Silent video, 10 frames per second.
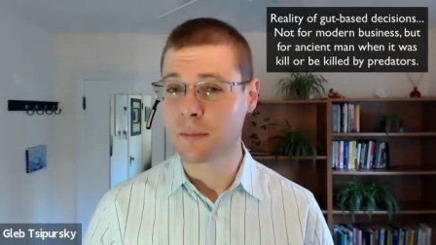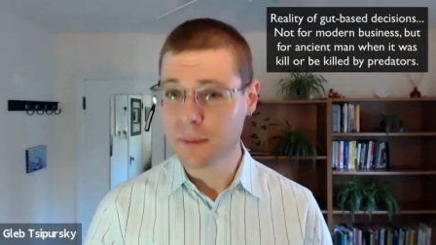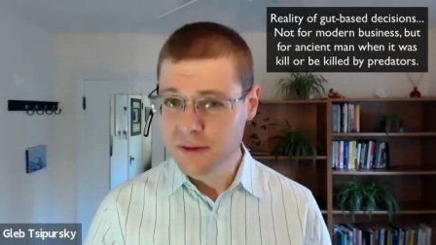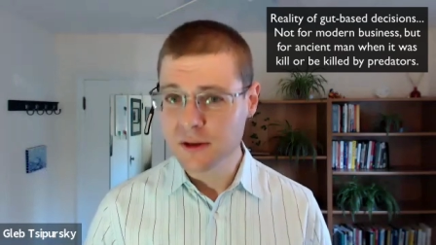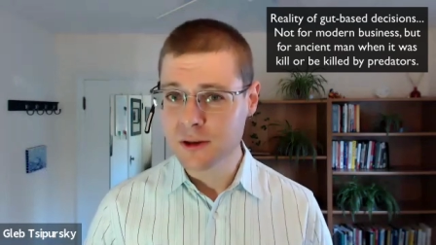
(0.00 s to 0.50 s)

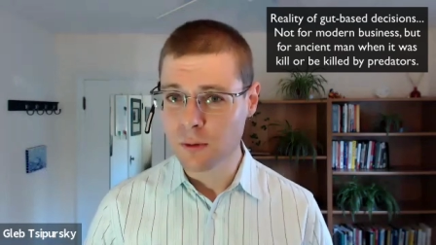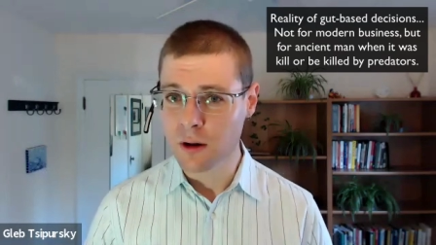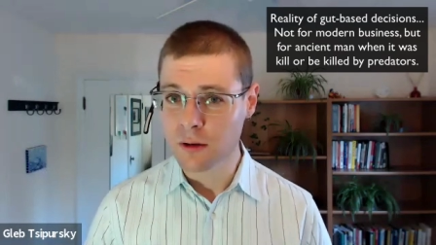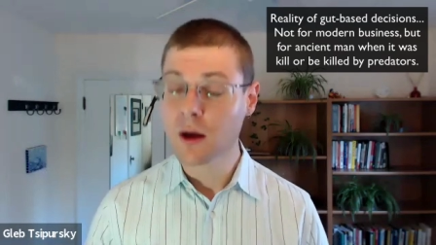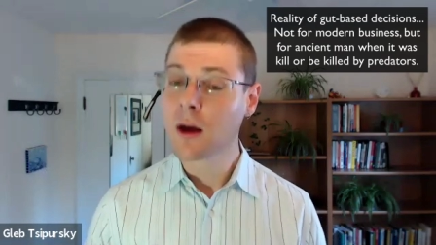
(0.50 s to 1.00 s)
business
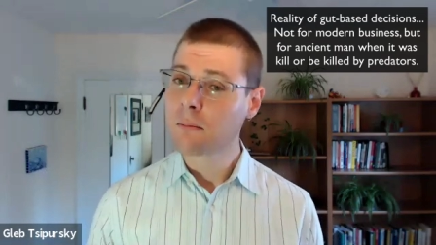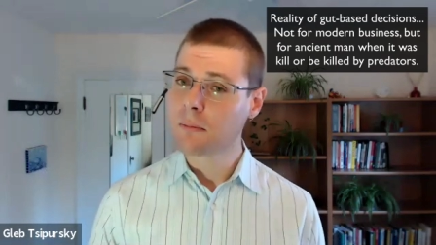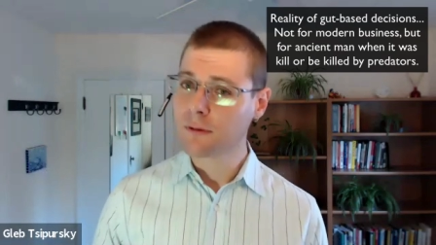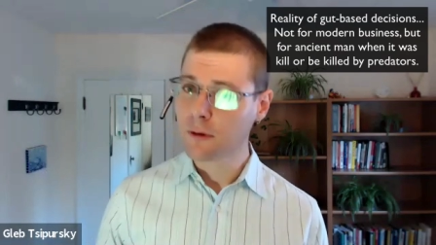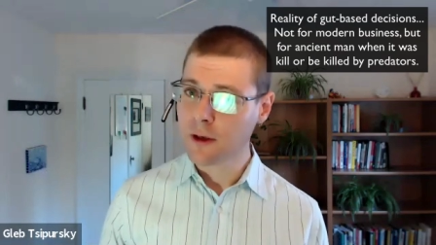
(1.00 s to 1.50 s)
world,
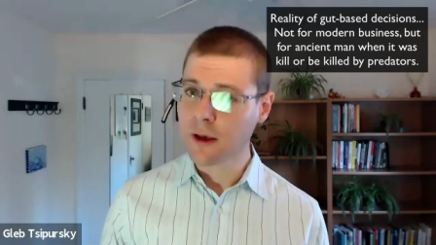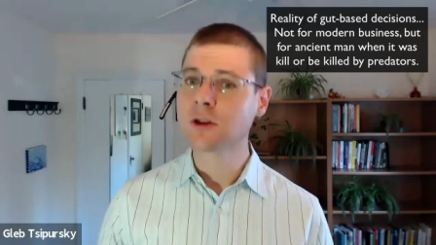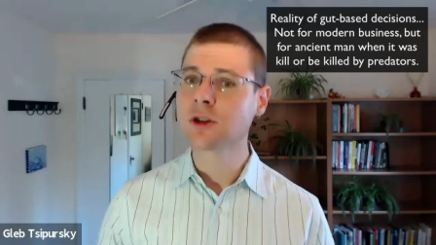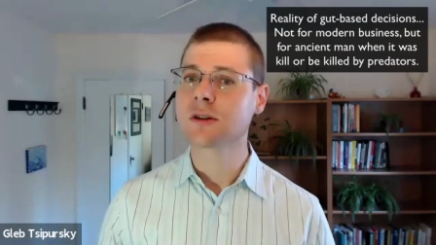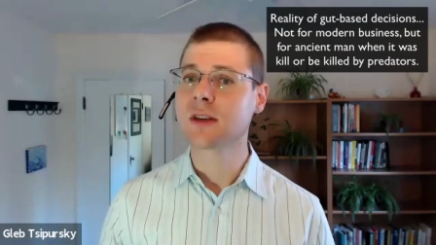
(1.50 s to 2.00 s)
but for the
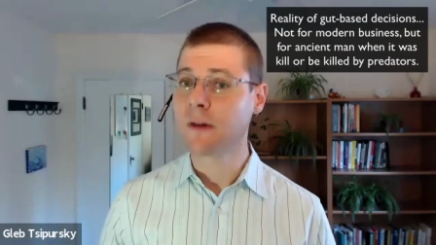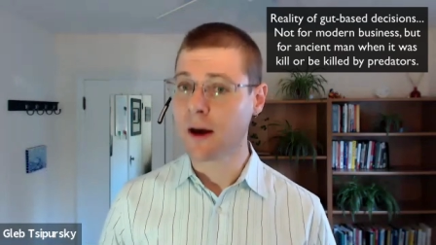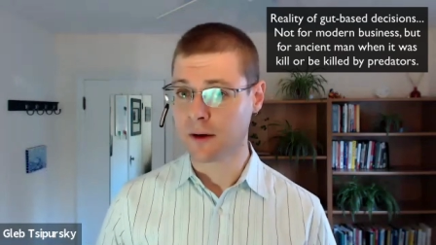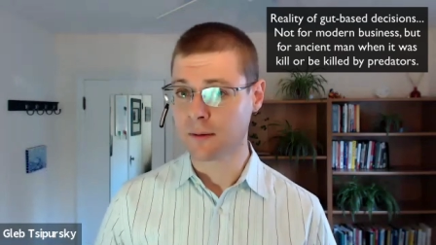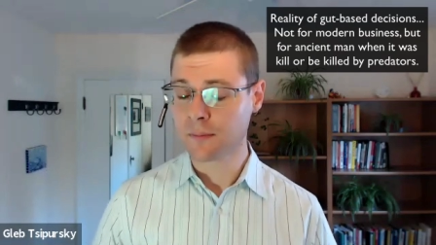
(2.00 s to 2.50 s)
ancient
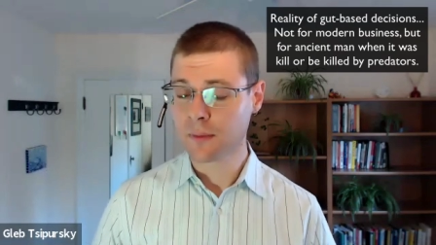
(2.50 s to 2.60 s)
savannah.